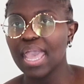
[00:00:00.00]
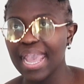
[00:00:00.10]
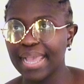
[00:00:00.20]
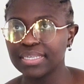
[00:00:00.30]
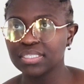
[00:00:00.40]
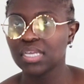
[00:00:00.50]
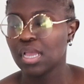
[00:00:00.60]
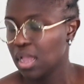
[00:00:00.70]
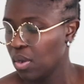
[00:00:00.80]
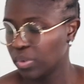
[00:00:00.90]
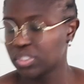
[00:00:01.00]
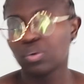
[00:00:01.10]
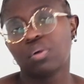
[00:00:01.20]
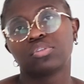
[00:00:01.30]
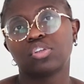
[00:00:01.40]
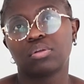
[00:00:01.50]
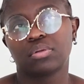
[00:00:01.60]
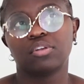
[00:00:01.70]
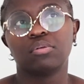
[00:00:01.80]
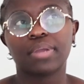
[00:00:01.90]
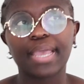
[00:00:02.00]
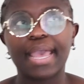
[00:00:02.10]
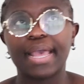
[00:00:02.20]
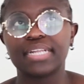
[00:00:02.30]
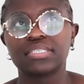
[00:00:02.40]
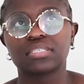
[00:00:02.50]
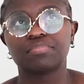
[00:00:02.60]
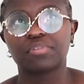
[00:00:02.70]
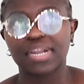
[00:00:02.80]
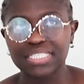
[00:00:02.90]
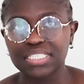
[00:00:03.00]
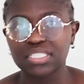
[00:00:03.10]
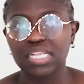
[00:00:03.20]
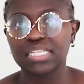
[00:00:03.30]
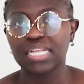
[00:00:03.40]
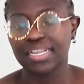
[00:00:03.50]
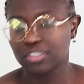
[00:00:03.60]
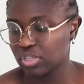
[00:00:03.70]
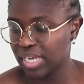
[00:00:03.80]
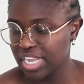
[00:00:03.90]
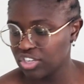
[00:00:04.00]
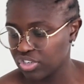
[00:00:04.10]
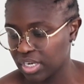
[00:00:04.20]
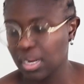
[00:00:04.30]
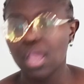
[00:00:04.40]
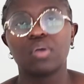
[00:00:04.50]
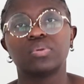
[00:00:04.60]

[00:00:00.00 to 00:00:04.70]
And we should also not look at prices in isolation.